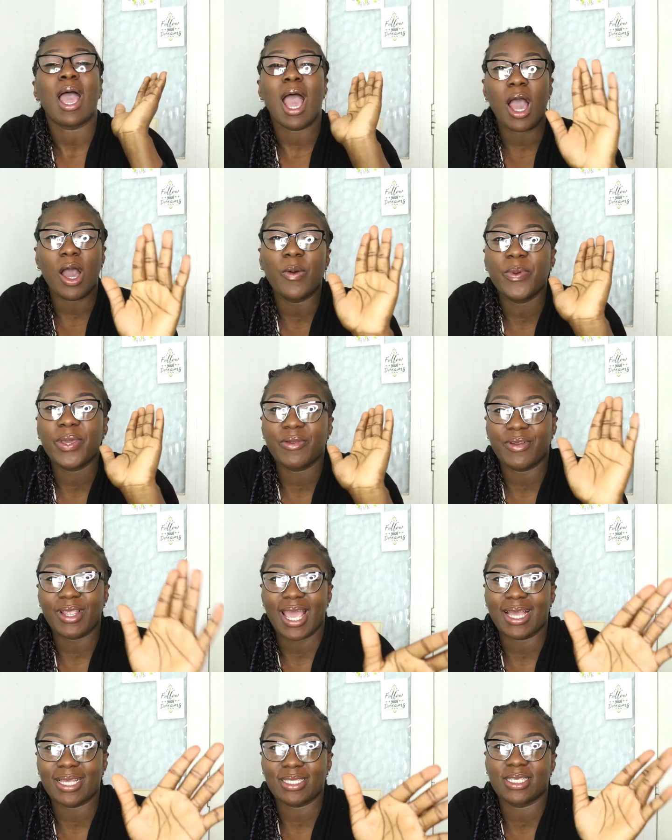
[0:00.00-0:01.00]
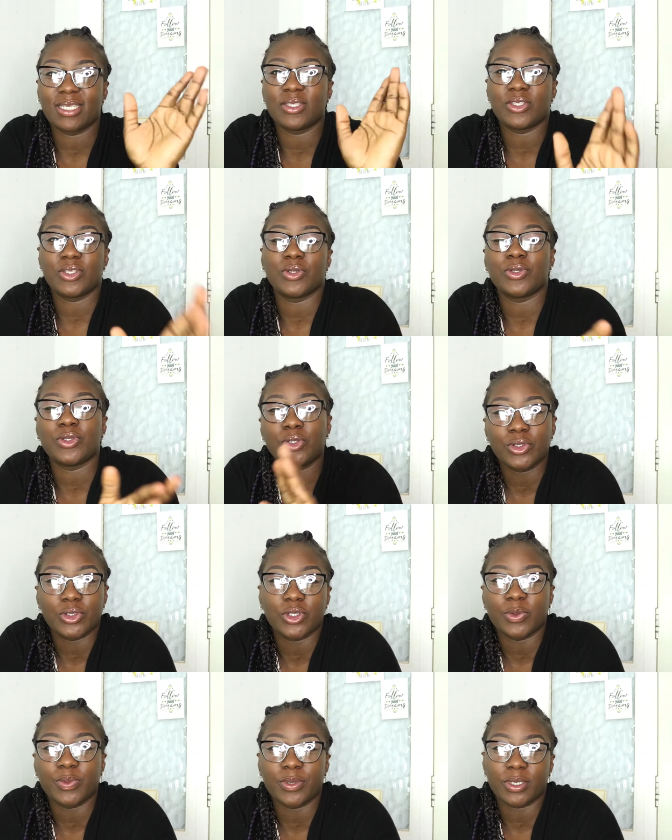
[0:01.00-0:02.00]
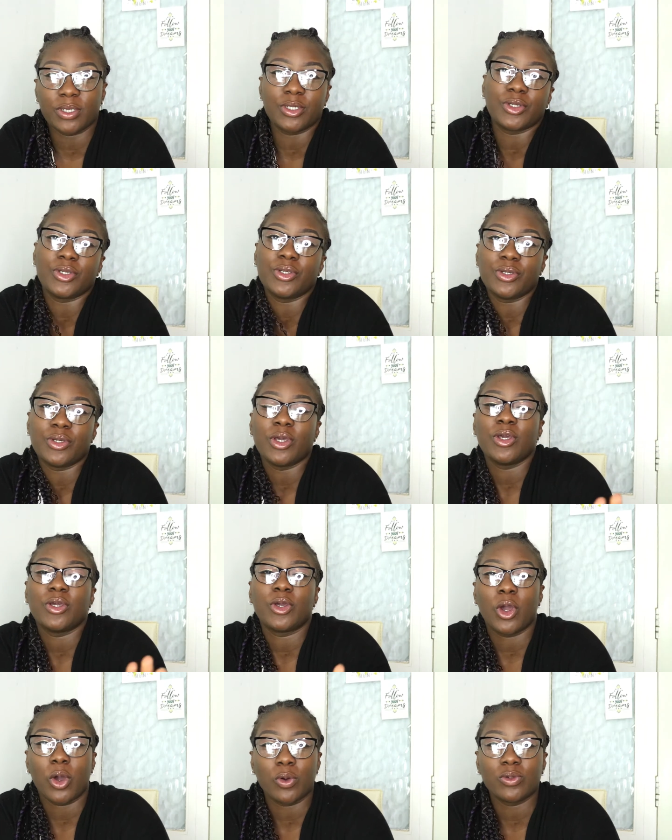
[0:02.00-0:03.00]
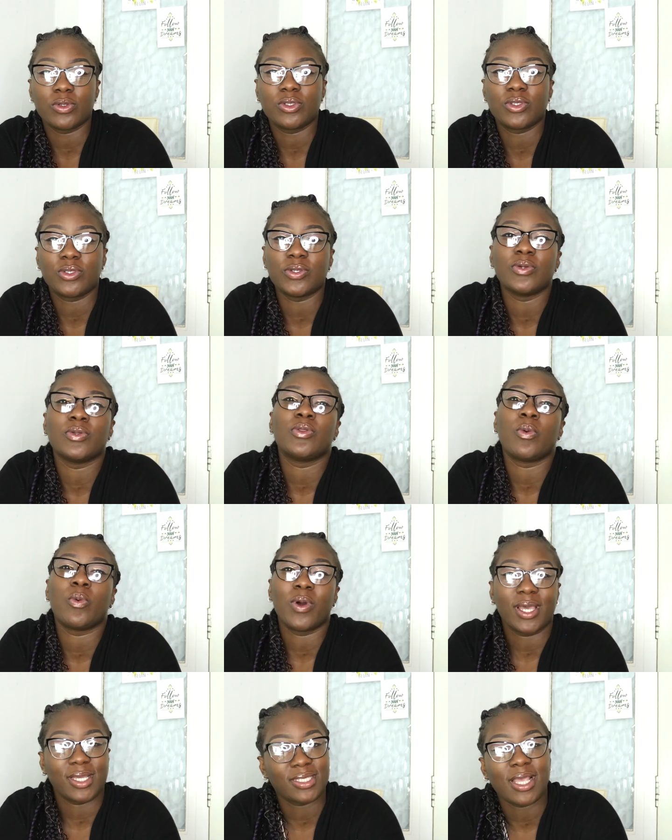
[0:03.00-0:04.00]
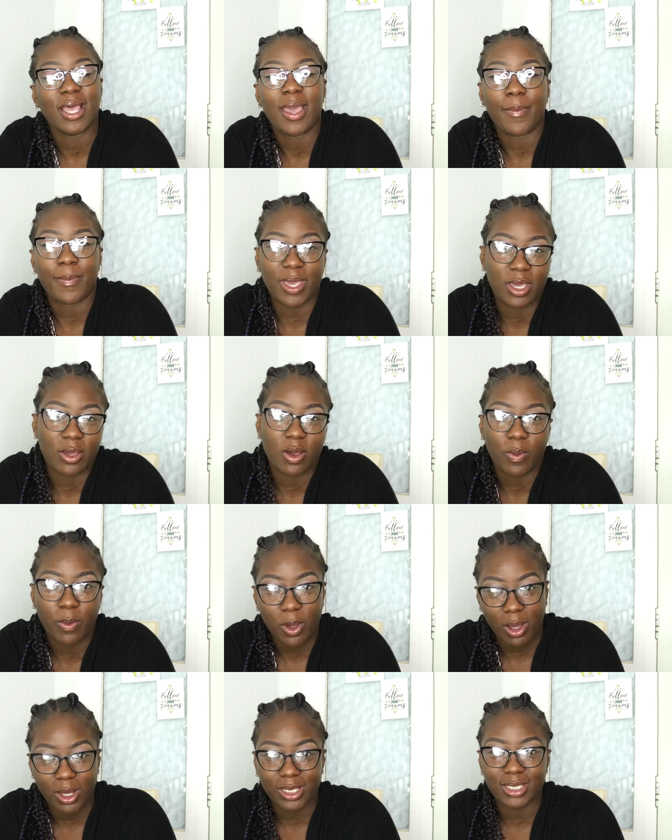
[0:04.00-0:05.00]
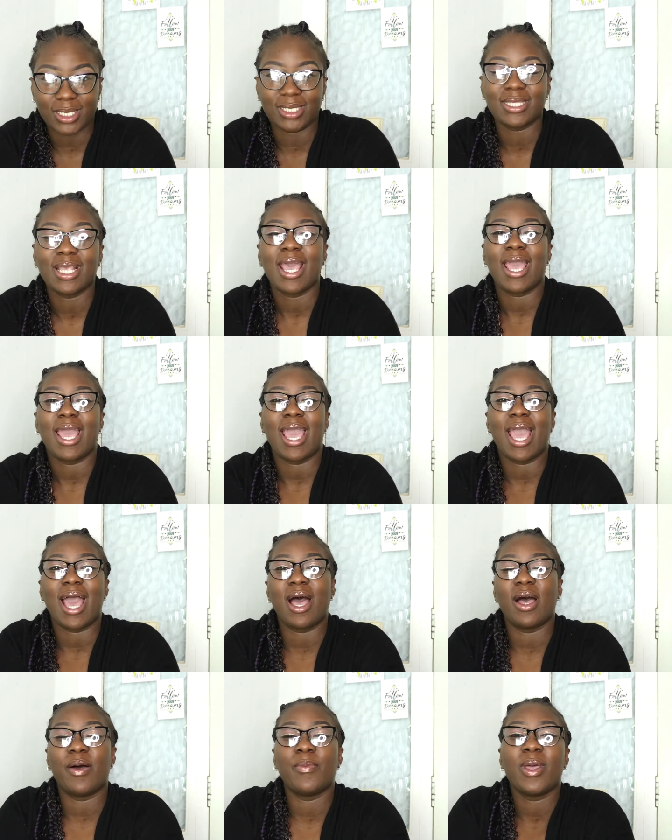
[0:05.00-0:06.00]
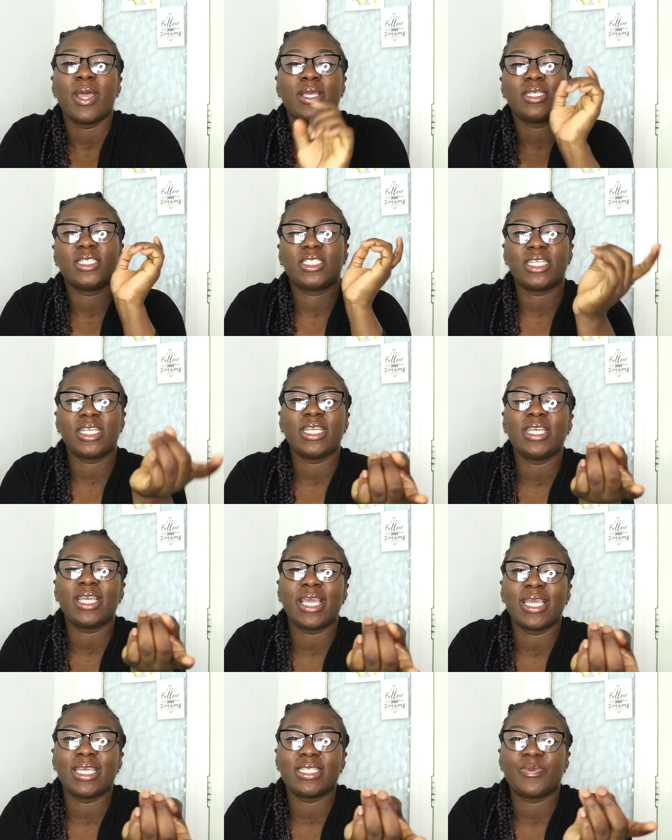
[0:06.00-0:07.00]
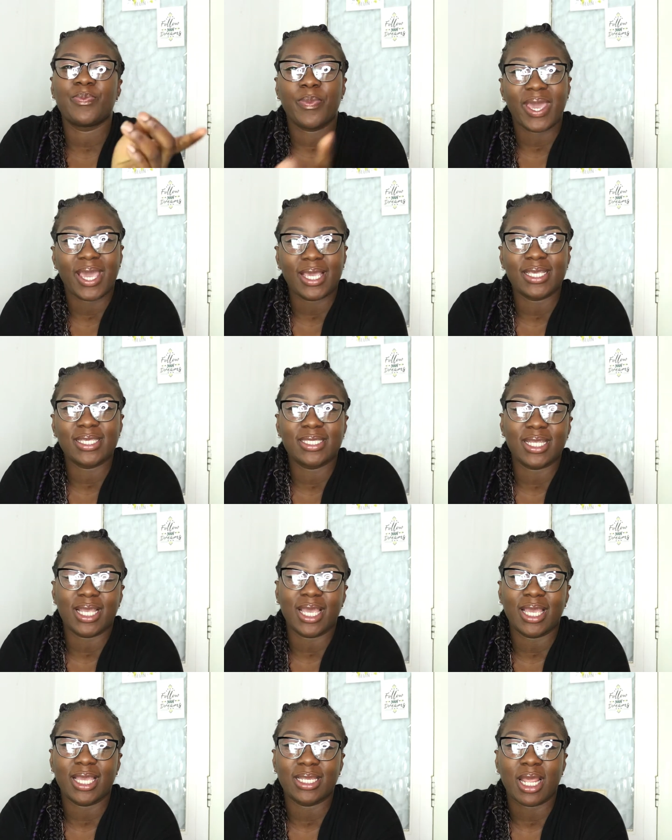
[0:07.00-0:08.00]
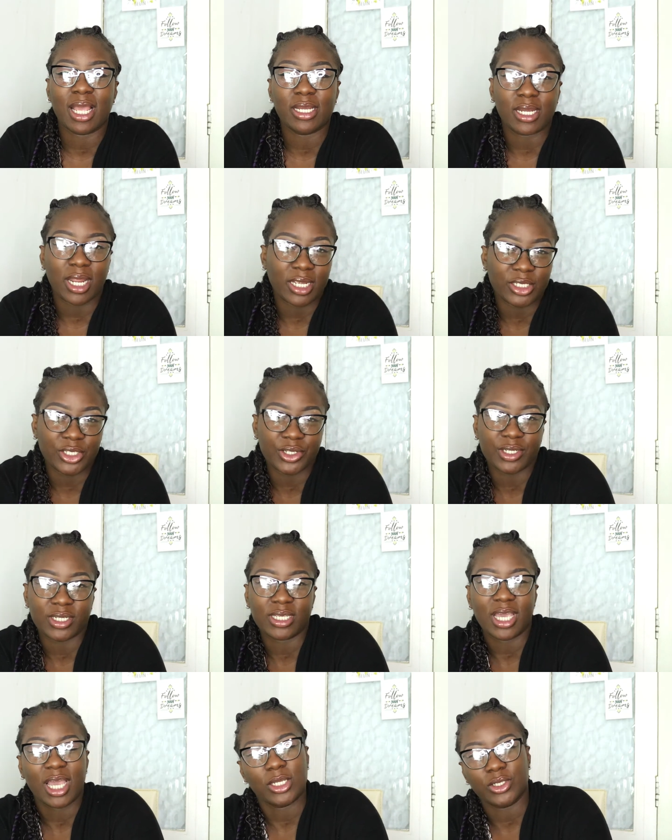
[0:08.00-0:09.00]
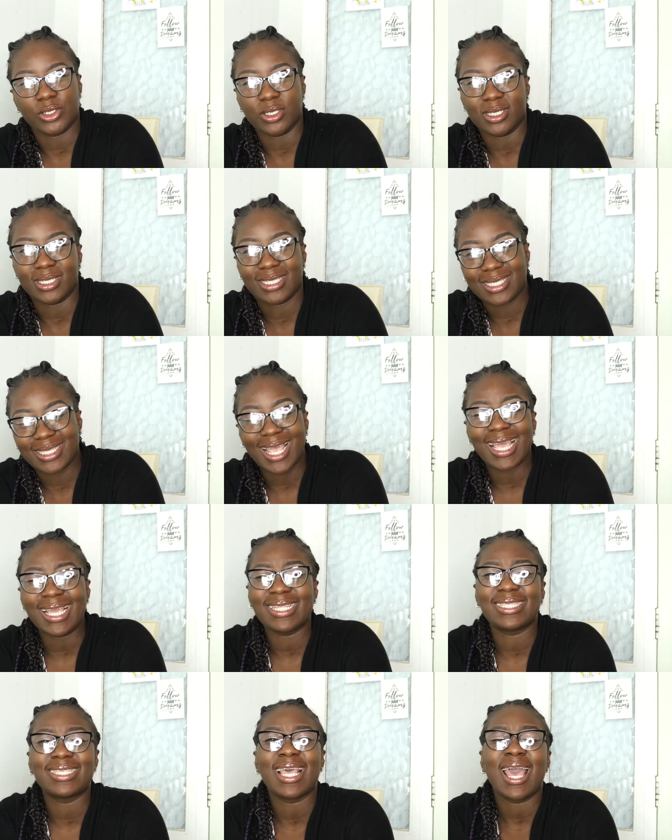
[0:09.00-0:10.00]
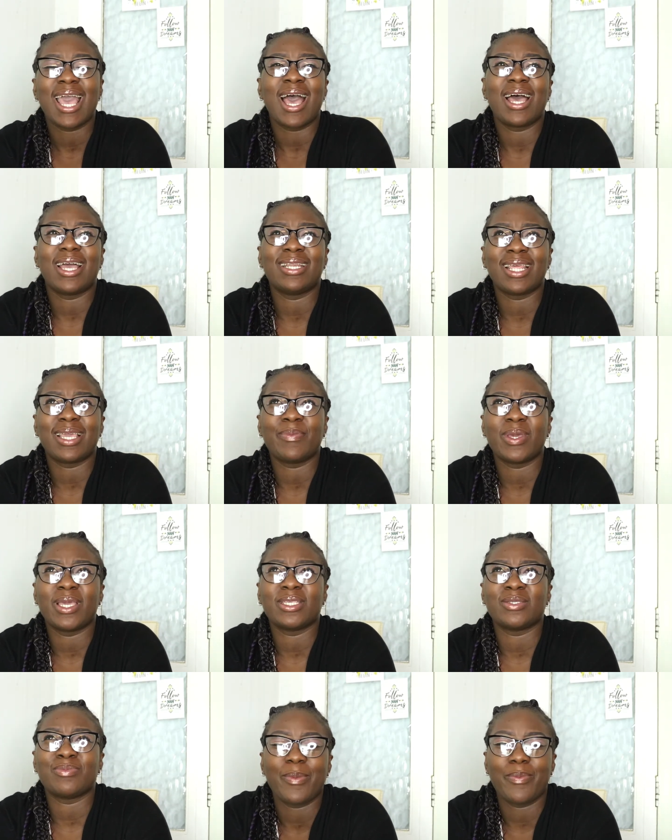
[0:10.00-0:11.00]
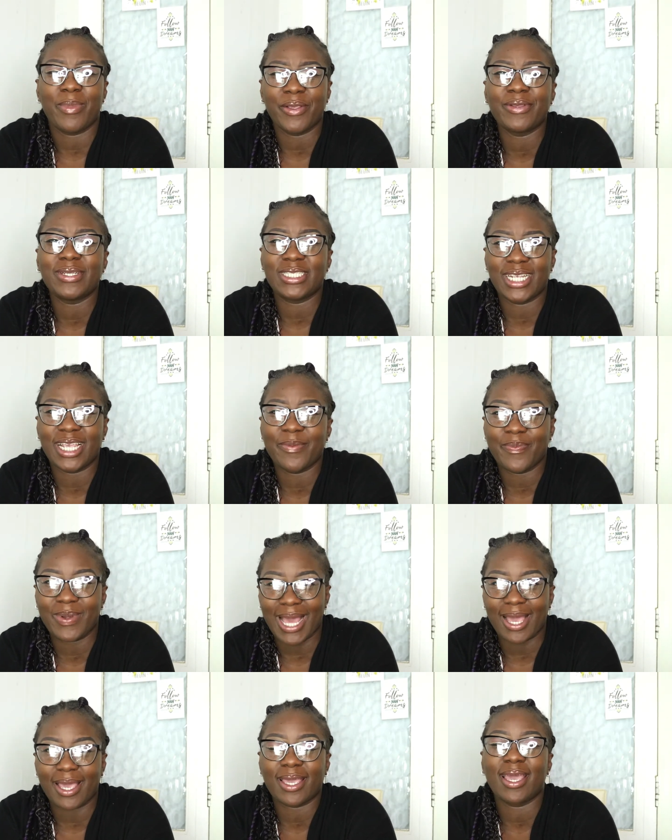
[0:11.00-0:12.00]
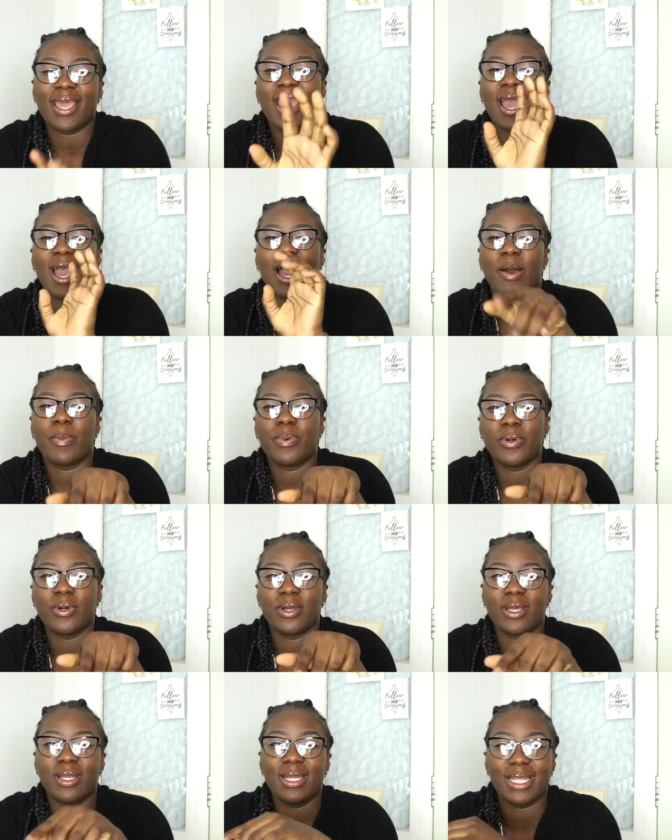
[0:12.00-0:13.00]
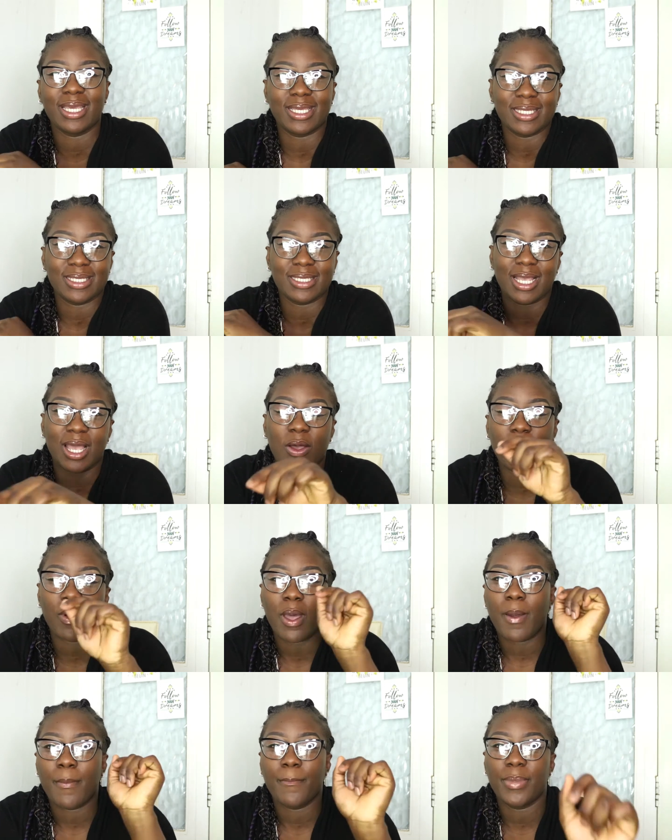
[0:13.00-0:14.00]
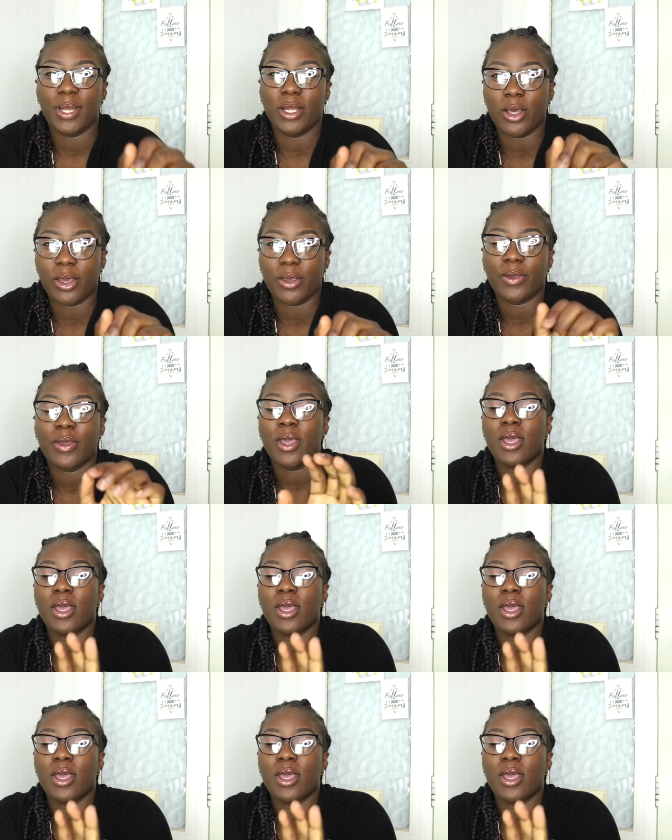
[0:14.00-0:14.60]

I'll be reacting to a YouTuber who goes to the worst makeup artist. She is based in Nigeria, Kaduna State. Her name is Mary J. Black. I'll put her link down below.